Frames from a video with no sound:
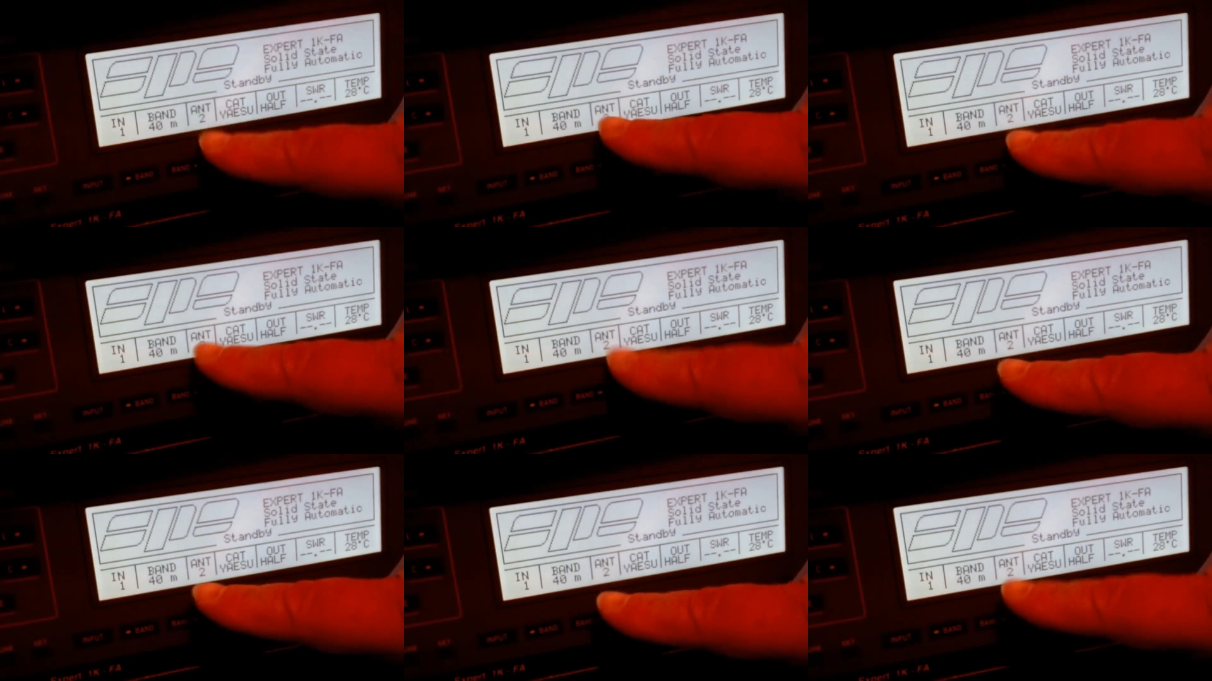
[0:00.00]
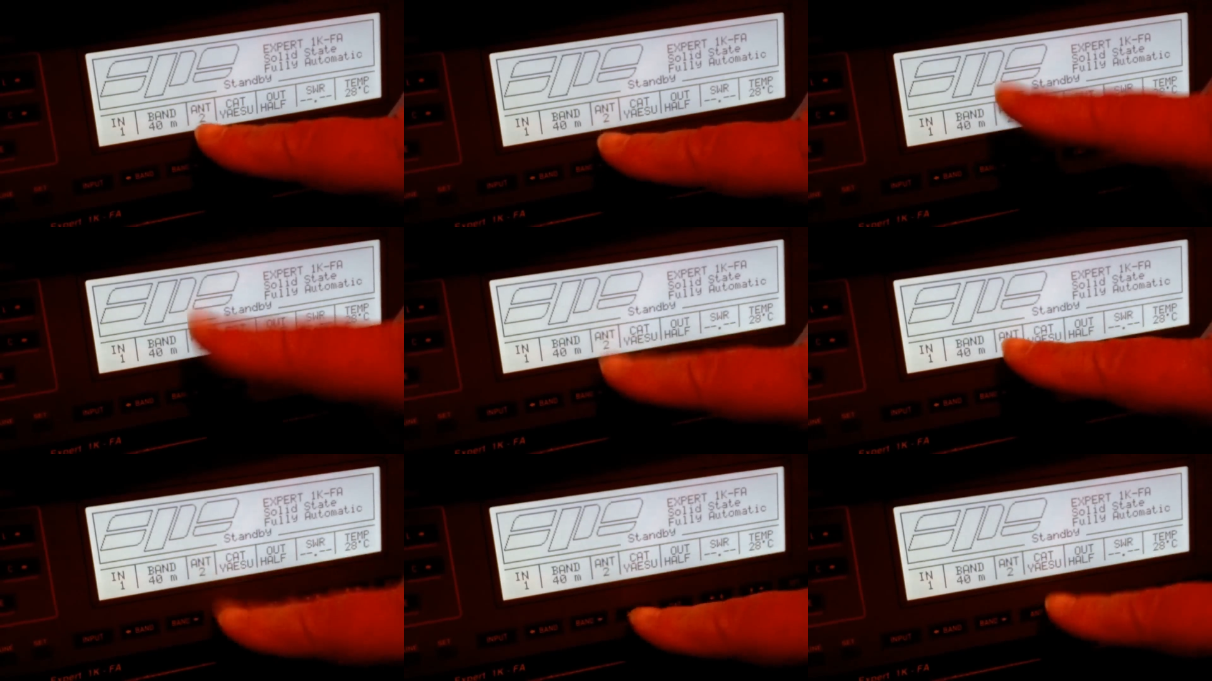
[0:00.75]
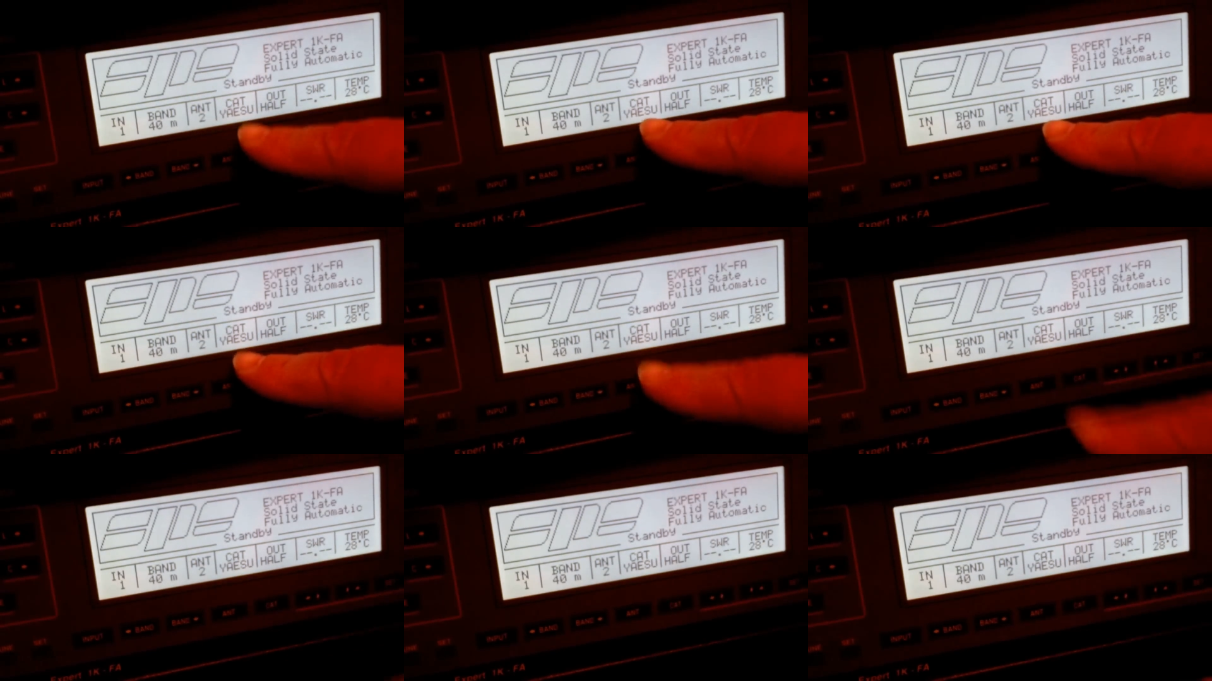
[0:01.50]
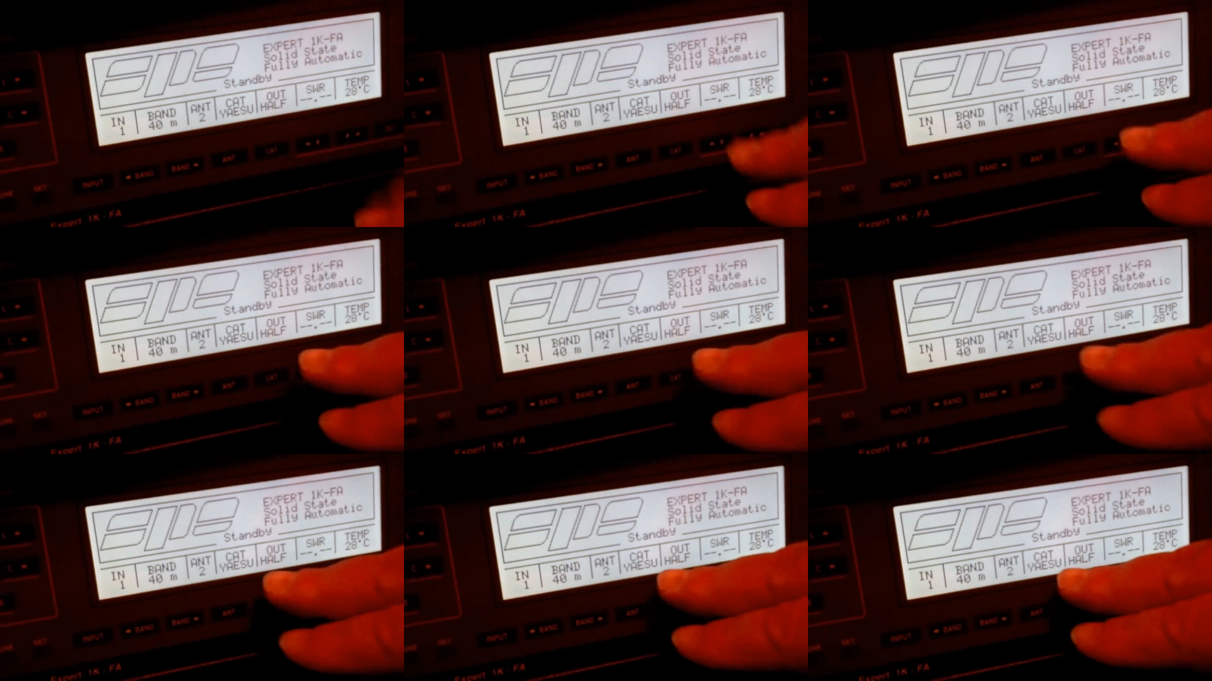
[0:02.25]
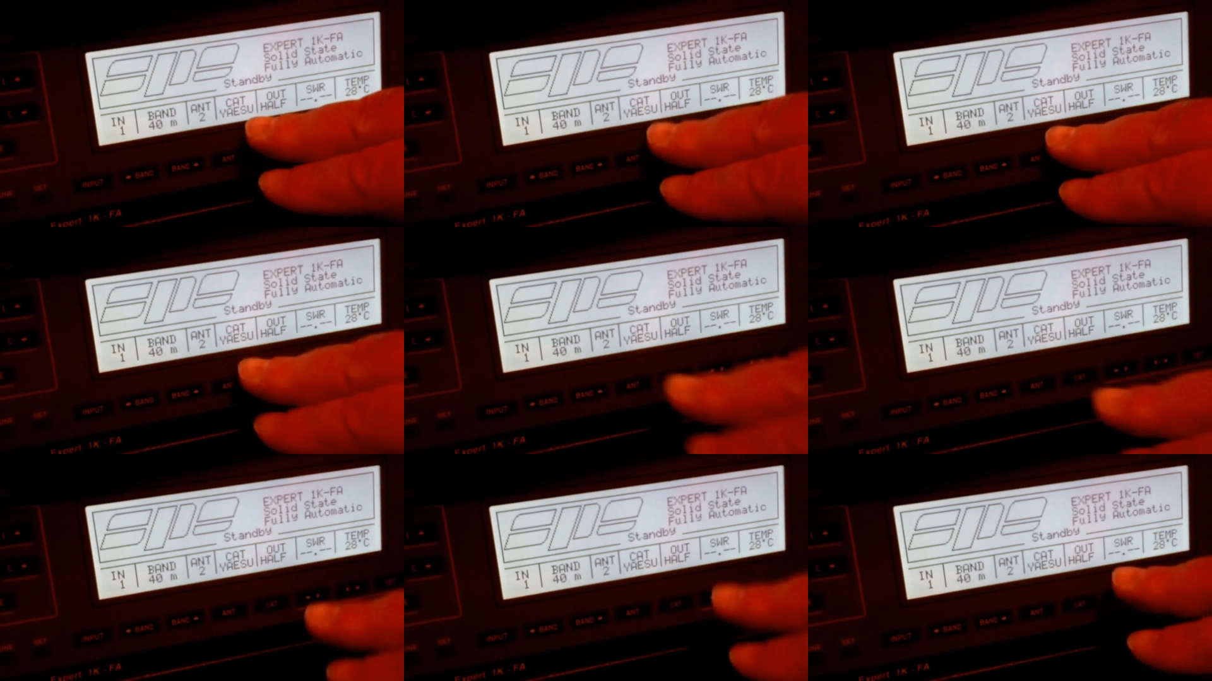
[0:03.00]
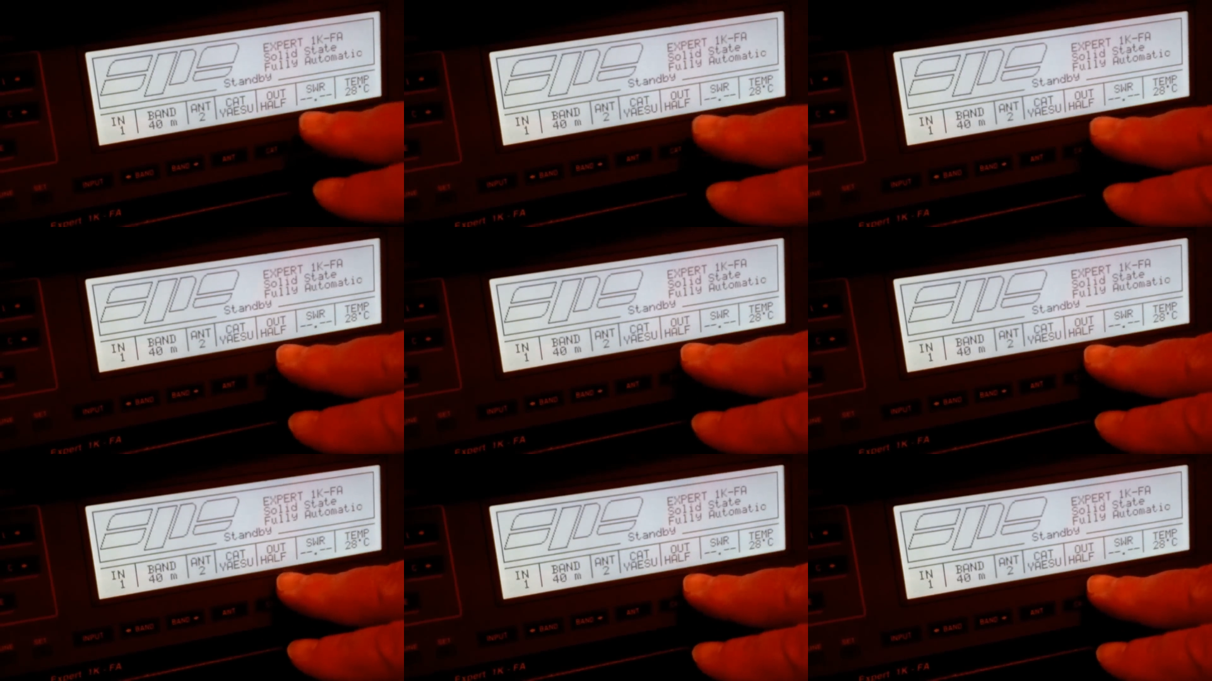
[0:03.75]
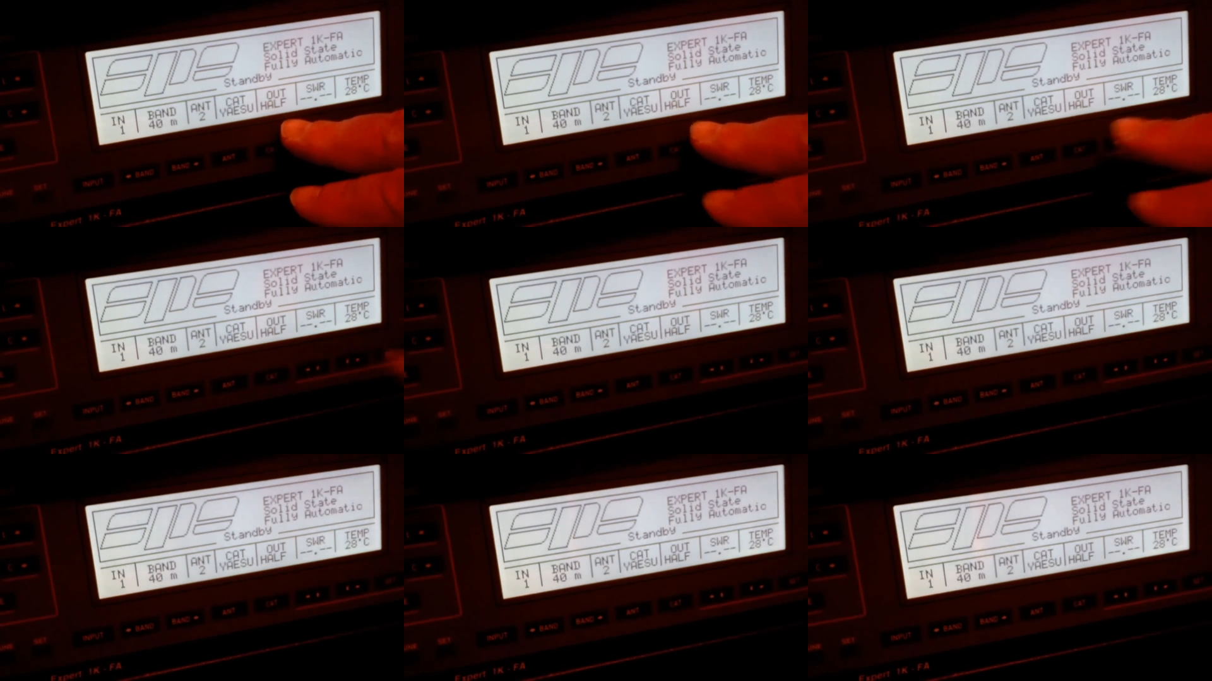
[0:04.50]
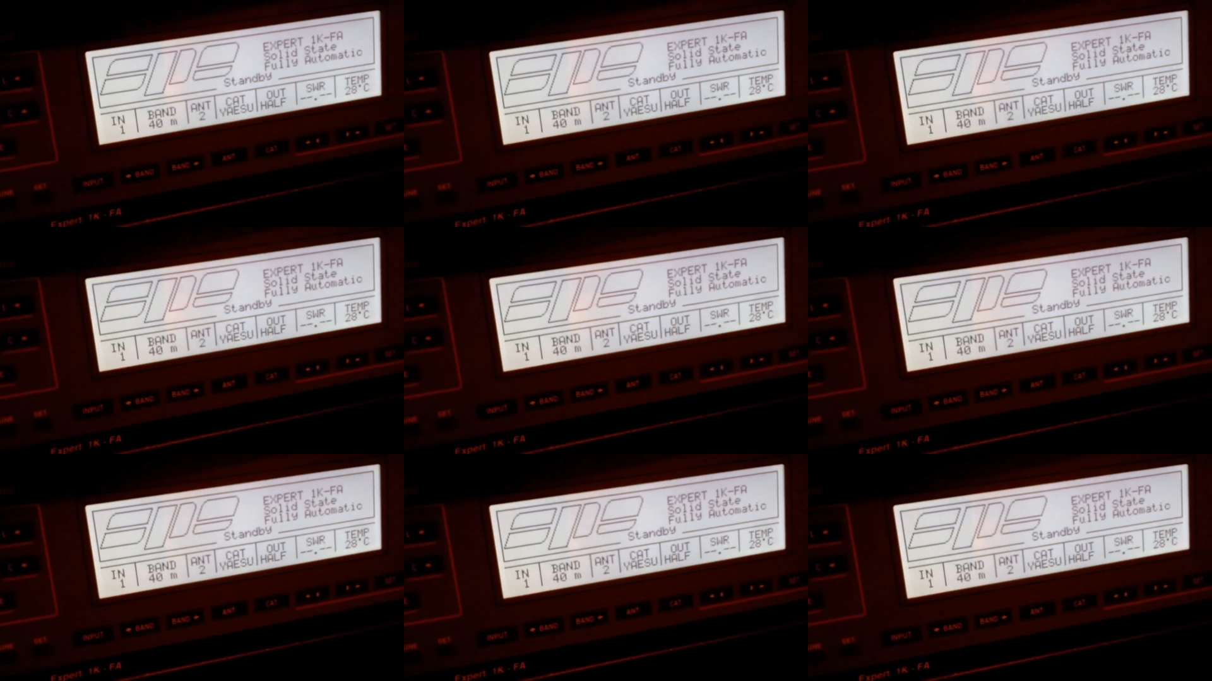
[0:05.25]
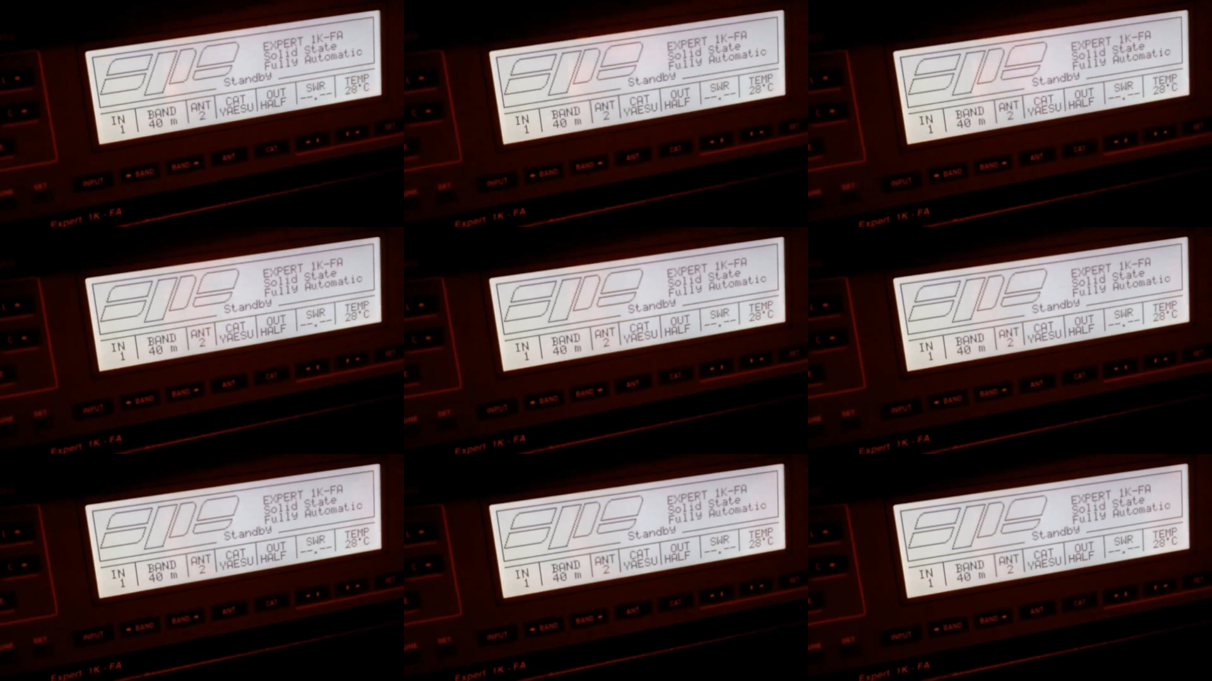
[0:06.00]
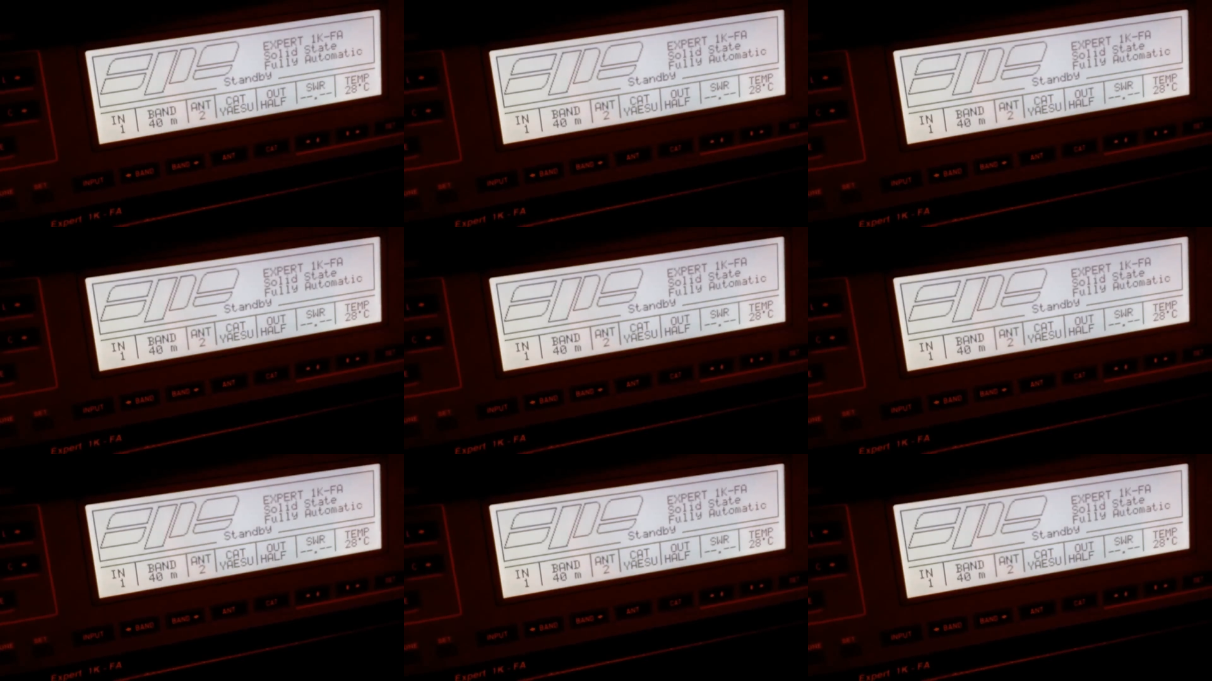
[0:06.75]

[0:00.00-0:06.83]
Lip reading: (no speaker visible)